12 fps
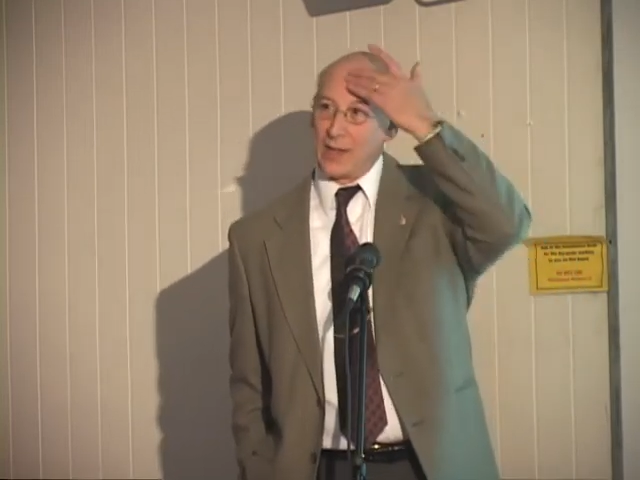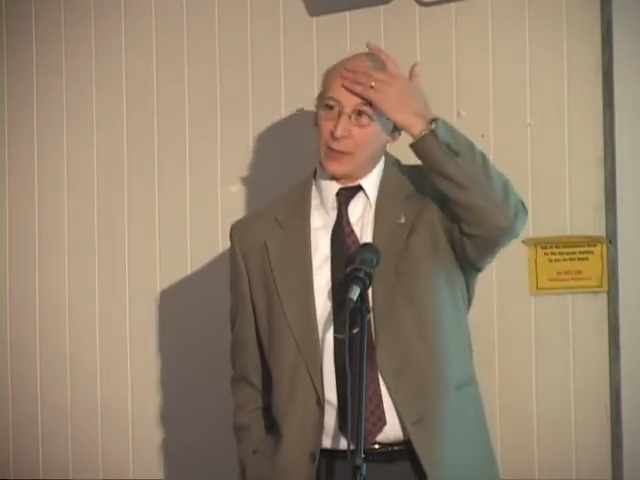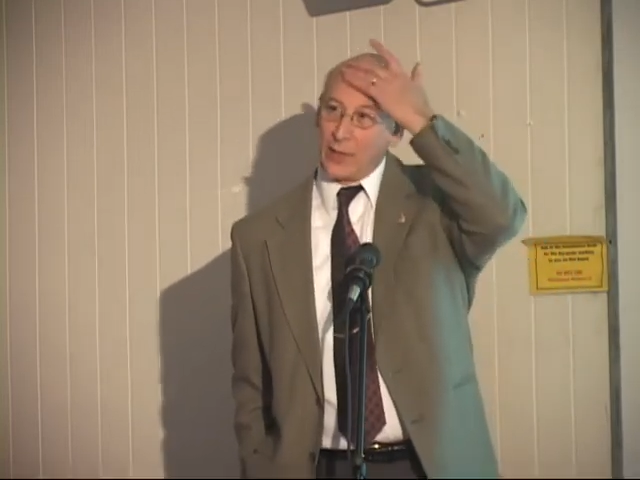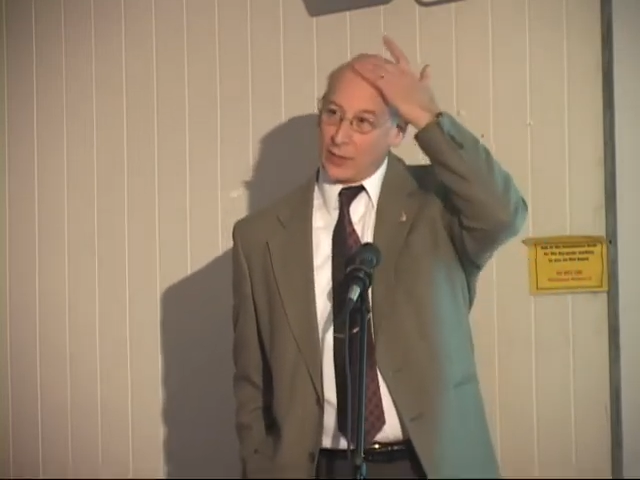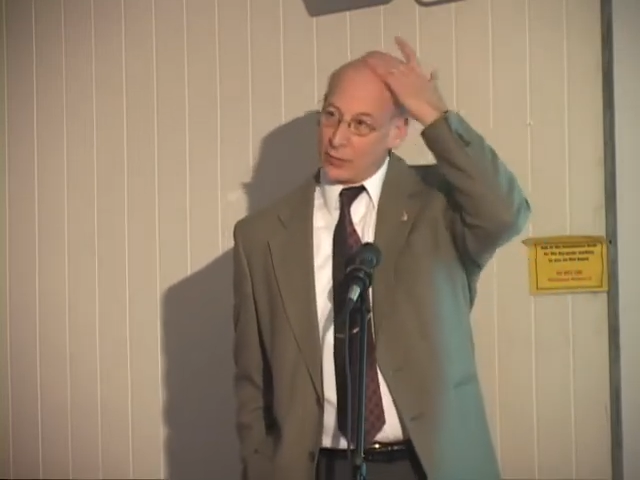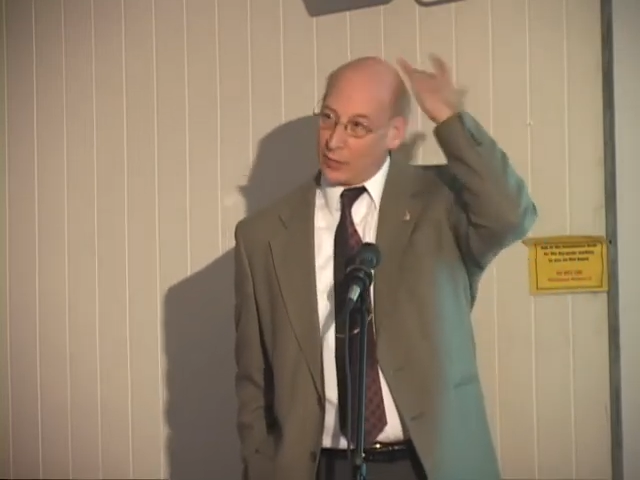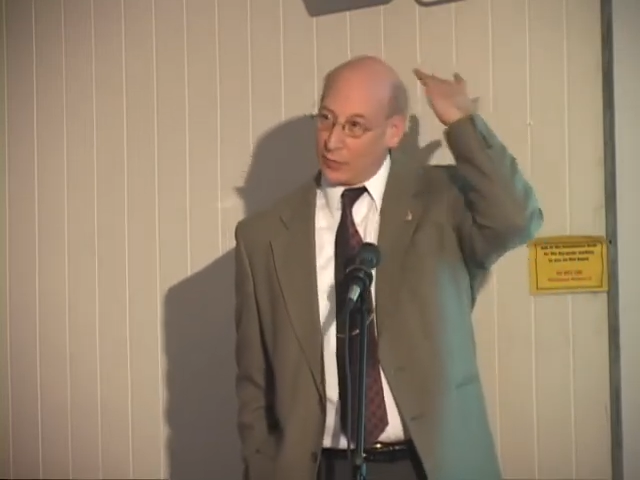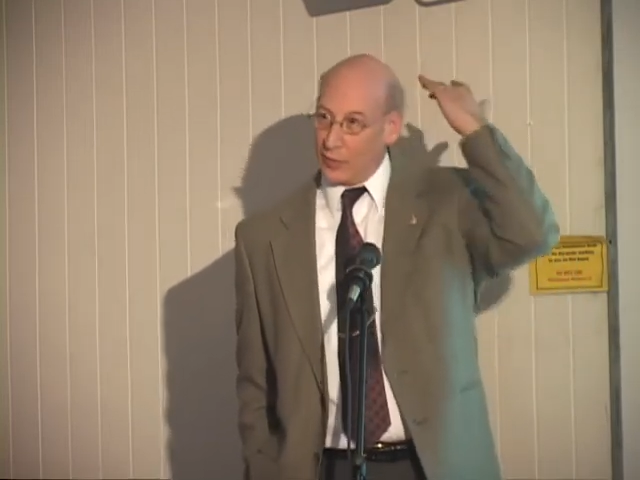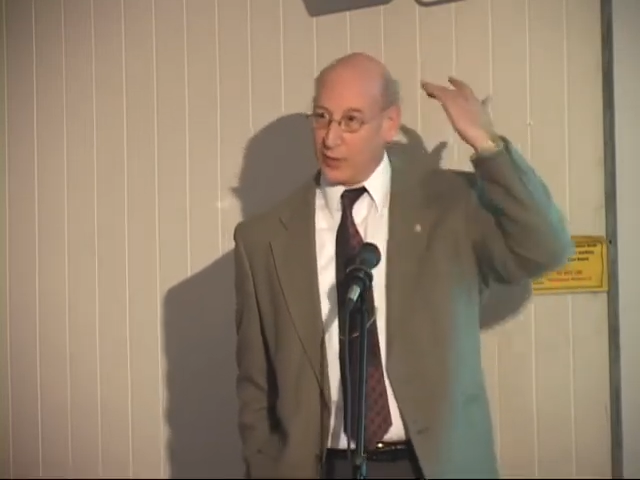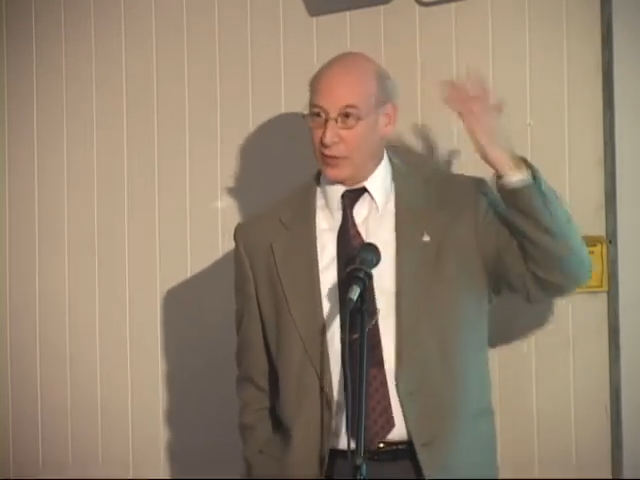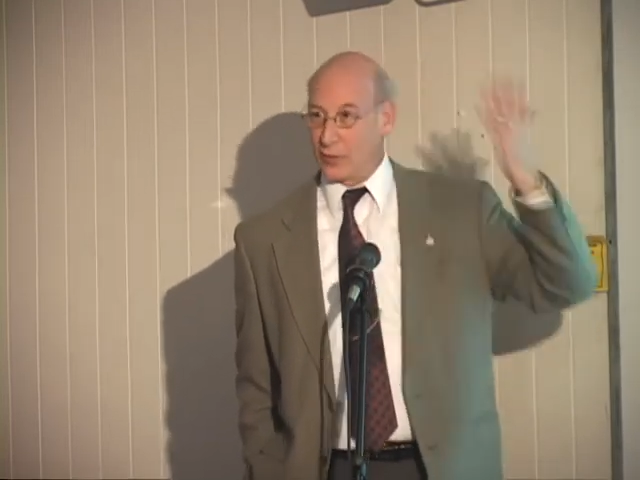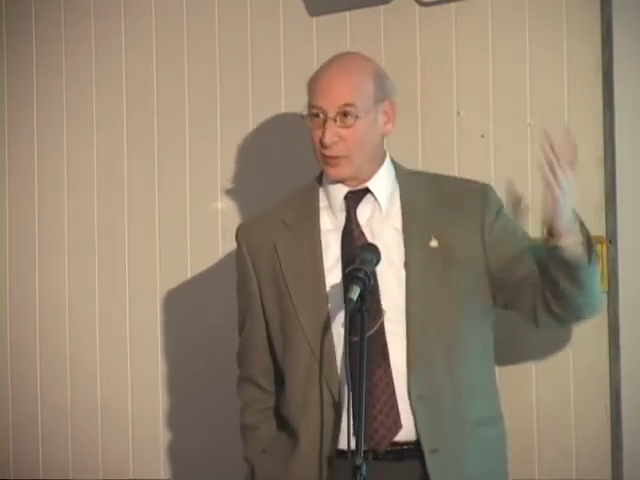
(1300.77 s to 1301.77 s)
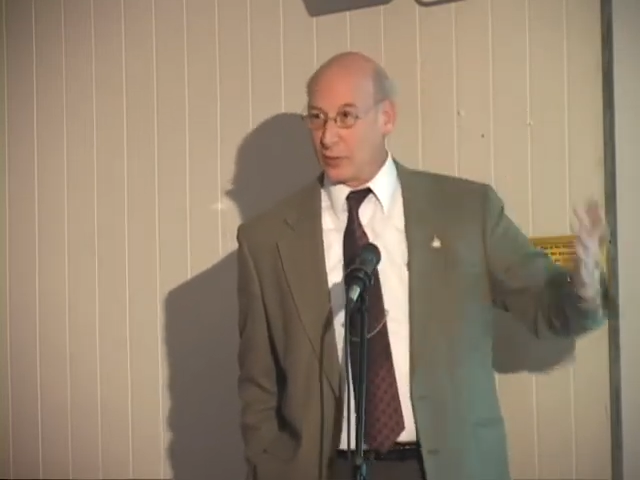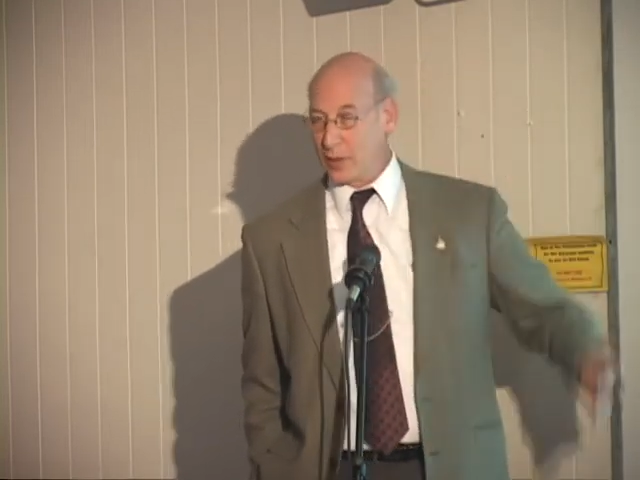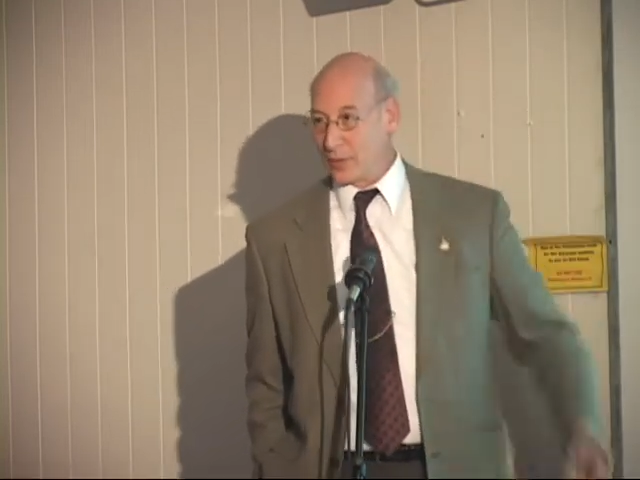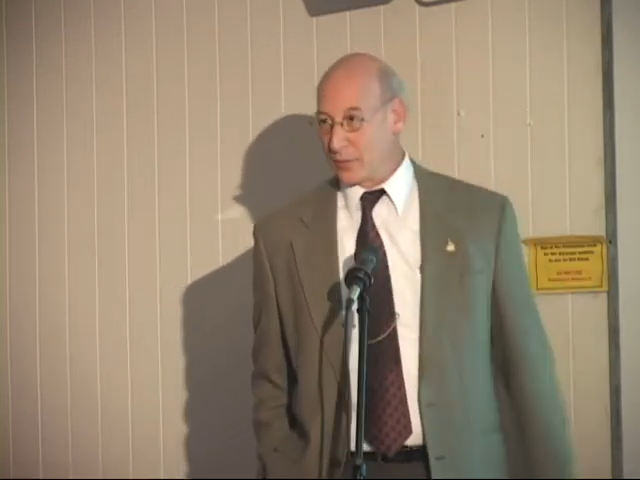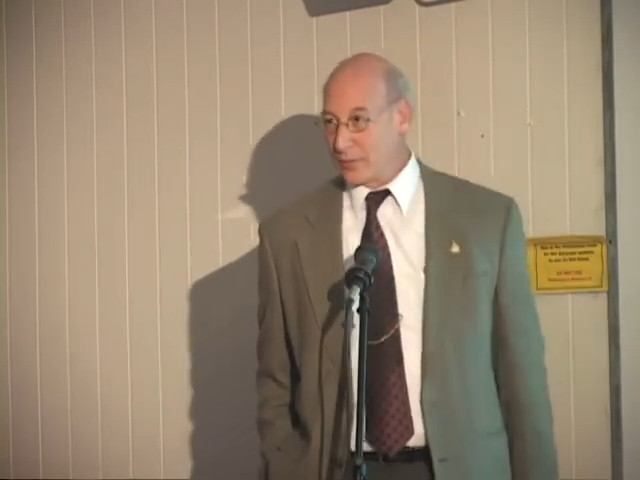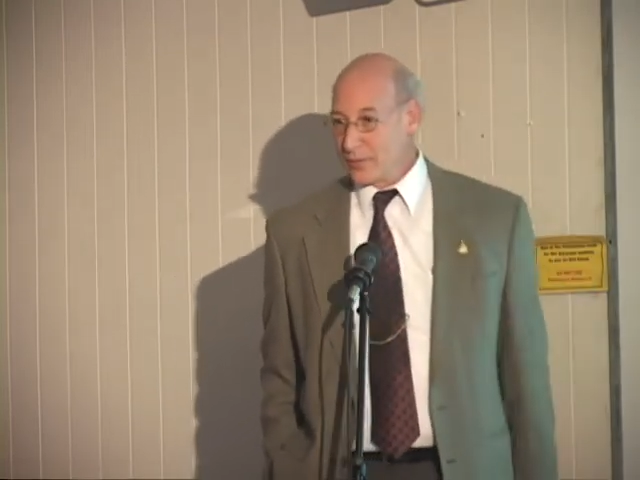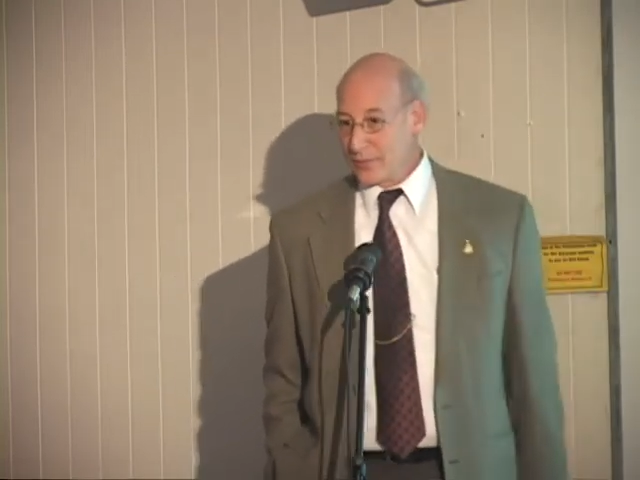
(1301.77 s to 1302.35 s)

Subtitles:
about some of the things that we can